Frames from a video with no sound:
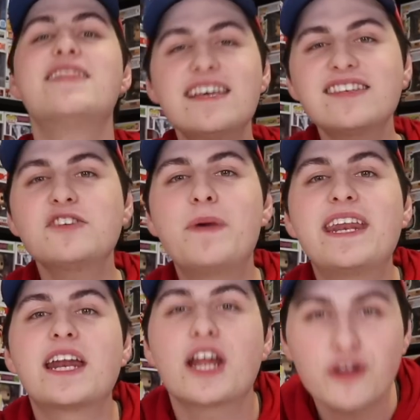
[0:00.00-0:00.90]
this has
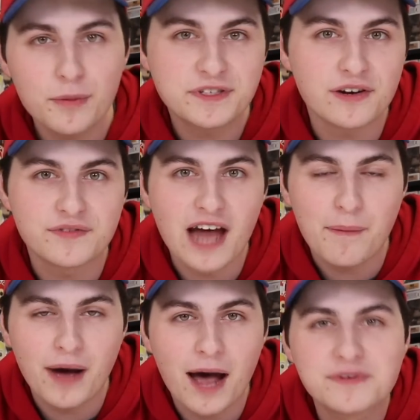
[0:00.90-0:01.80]
been another episode of
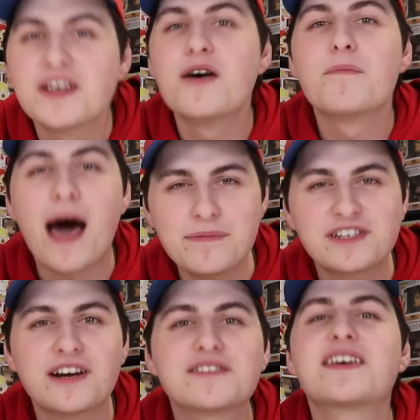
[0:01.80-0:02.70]
Top Pops.
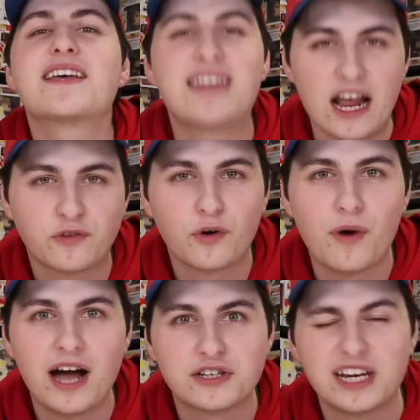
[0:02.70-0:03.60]
Popsters, thanks for
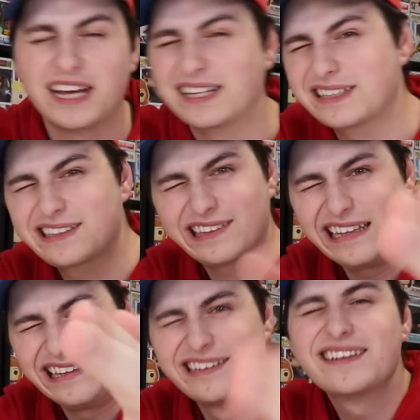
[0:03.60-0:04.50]
watching.
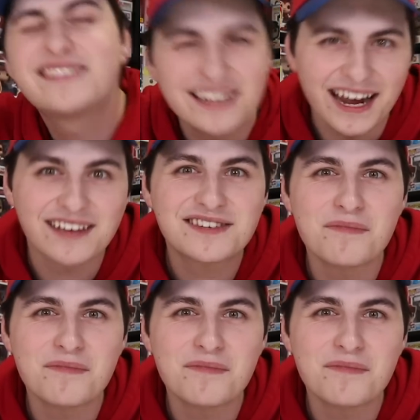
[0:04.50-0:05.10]
See you guys